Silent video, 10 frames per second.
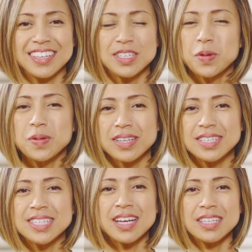So
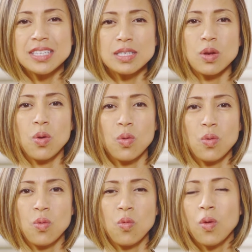tell us,
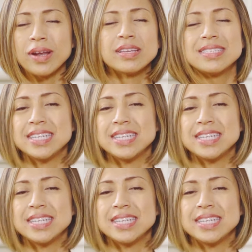what is